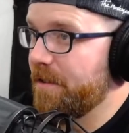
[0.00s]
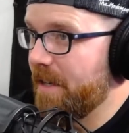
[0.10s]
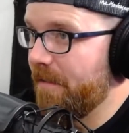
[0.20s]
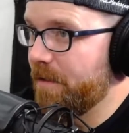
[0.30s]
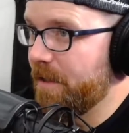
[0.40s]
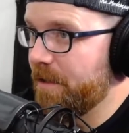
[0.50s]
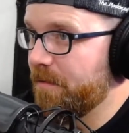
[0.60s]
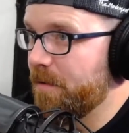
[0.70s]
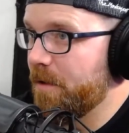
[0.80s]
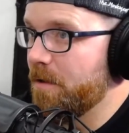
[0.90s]
conversation
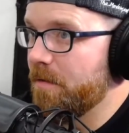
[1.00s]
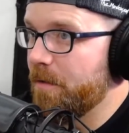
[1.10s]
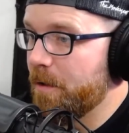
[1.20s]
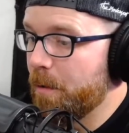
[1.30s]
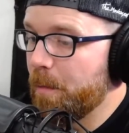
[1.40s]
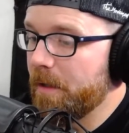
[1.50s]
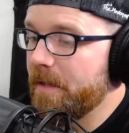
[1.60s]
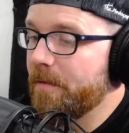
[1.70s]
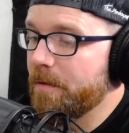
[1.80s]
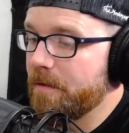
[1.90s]
for those of you that are
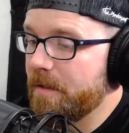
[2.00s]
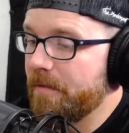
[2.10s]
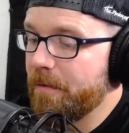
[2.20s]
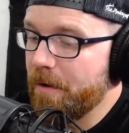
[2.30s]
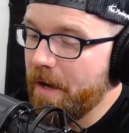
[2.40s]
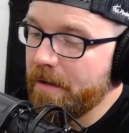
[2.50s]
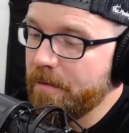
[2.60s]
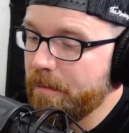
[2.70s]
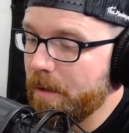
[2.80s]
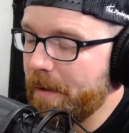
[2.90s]
believers, and if you're not and
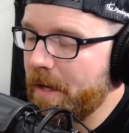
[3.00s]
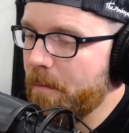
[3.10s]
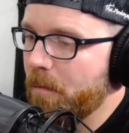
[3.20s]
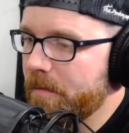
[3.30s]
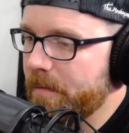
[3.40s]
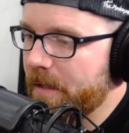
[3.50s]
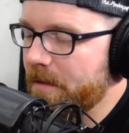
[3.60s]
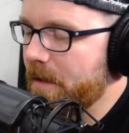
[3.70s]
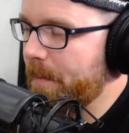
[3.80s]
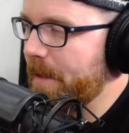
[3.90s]
you want to become one, we can
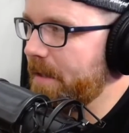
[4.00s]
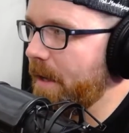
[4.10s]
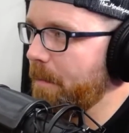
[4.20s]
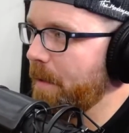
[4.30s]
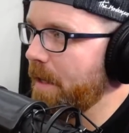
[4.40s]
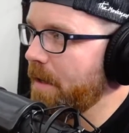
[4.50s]
talk about that. But